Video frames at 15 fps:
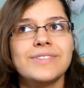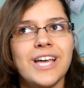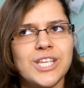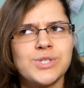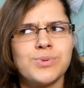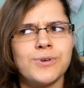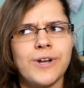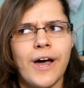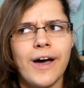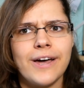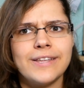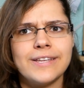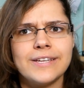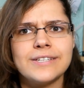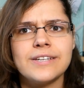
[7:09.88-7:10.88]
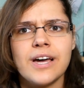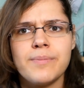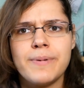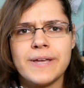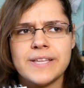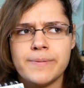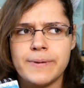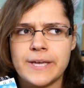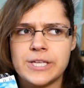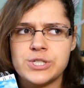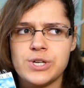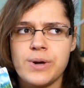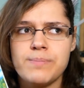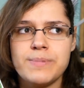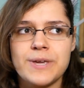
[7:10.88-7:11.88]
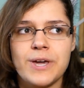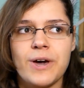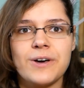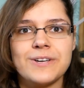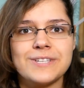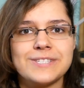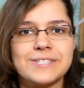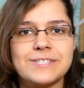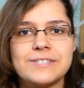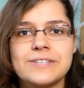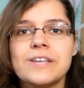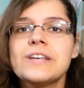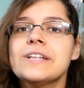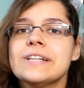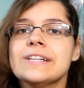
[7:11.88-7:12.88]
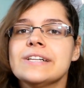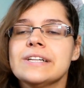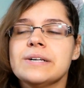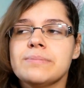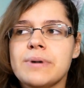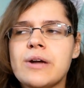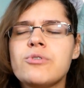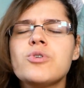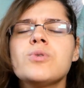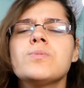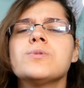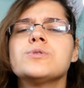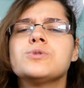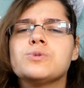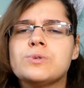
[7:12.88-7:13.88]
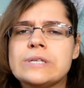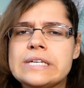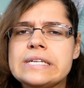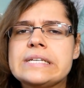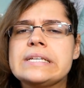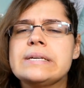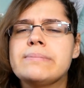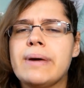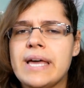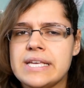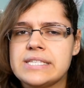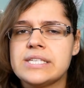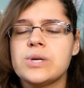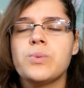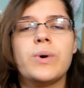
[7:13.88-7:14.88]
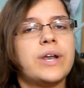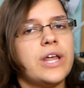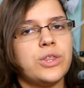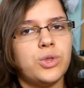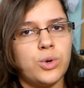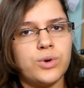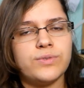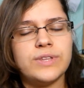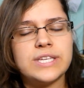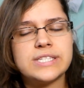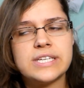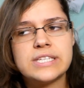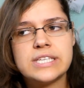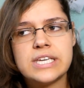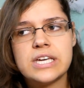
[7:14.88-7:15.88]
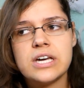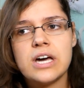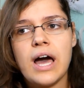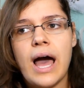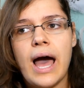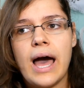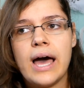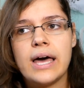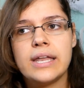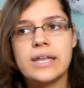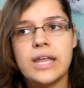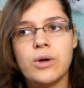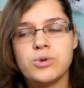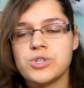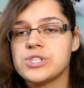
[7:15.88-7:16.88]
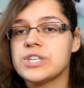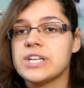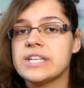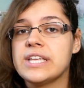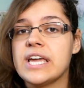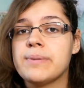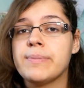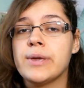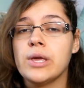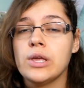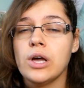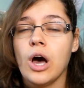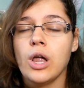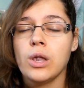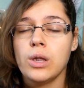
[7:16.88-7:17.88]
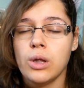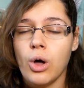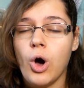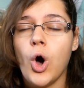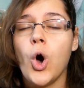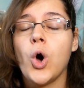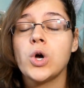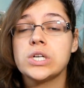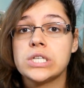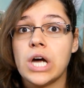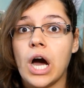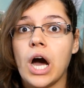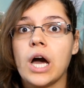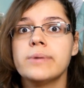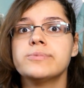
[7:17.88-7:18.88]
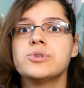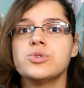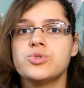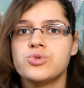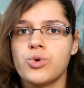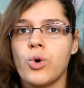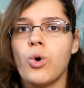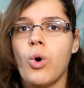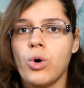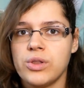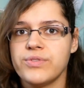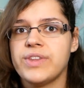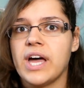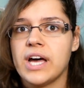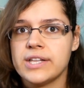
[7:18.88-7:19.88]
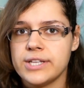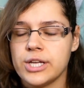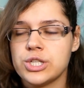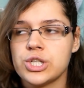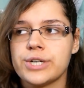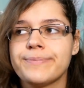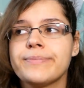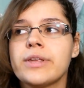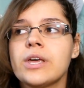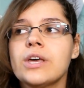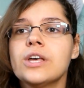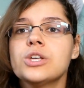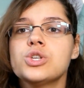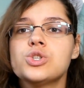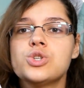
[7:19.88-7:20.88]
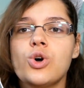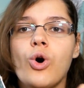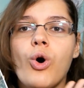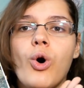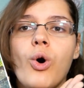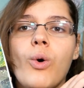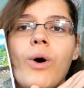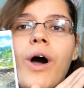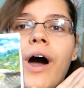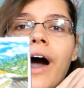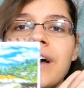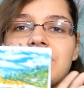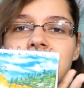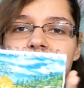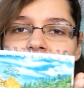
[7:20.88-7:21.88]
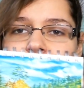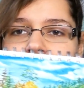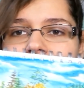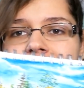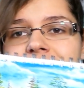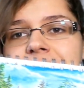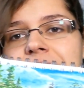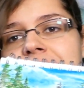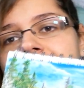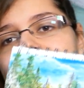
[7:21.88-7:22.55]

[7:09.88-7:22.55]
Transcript: that's what I did. I picked a picture because my room was really messy when I thought of this idea, and it was just gonna take me a long time to draw all of that clutter. So I just picked